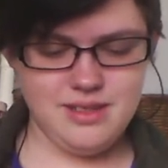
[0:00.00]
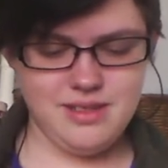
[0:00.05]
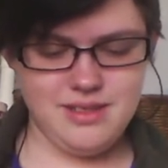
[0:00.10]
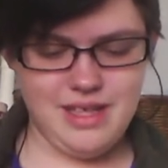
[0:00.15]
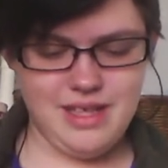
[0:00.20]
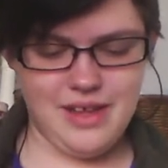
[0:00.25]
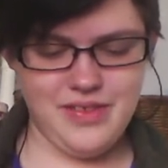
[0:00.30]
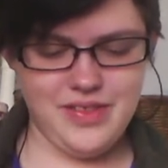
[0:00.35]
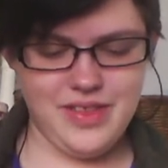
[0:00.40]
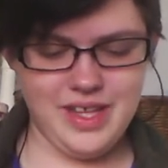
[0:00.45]

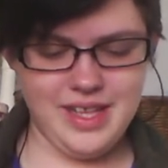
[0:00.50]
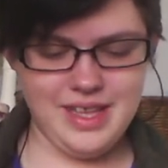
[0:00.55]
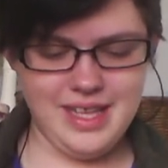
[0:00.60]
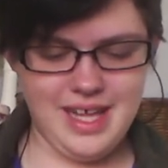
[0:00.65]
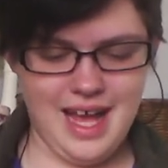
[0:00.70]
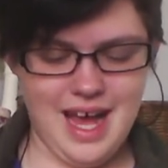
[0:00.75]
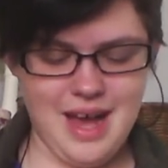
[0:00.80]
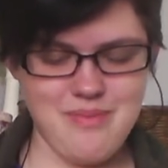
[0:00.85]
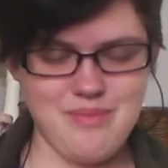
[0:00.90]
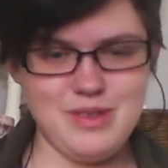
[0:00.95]
That thing that
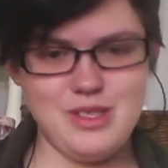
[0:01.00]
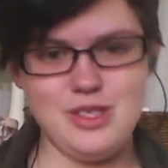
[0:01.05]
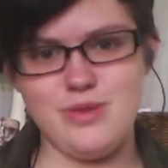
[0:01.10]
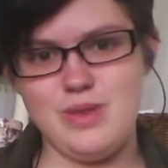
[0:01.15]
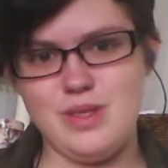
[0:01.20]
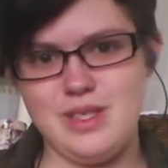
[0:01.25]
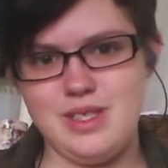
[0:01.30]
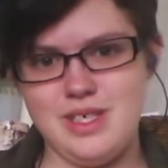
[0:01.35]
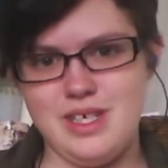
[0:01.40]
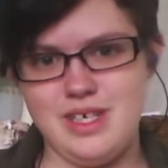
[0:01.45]
happens
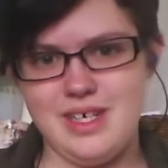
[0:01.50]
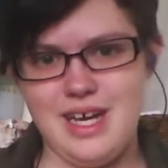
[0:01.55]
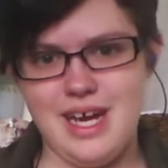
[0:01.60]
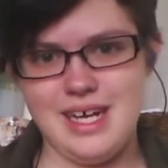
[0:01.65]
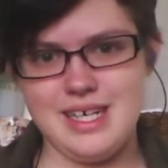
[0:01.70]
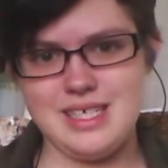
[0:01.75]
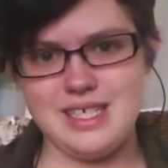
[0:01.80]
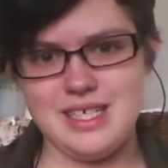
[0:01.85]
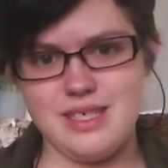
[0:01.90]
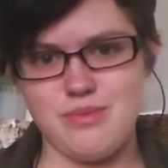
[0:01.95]
when you
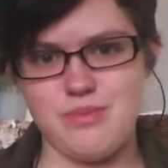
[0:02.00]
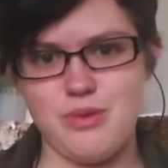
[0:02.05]
accidentally